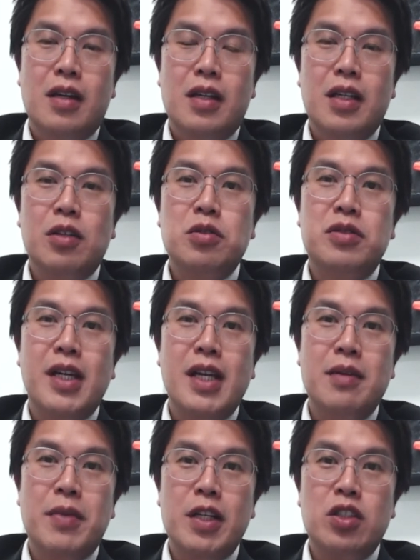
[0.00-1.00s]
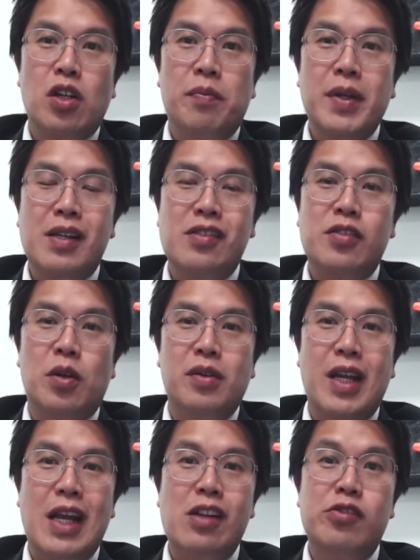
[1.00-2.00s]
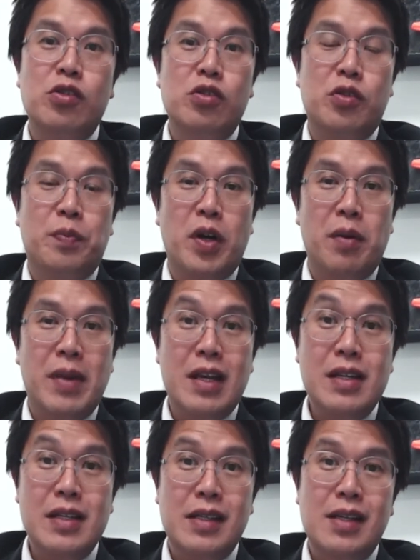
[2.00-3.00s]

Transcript: Now, today my topic is on azoospermia,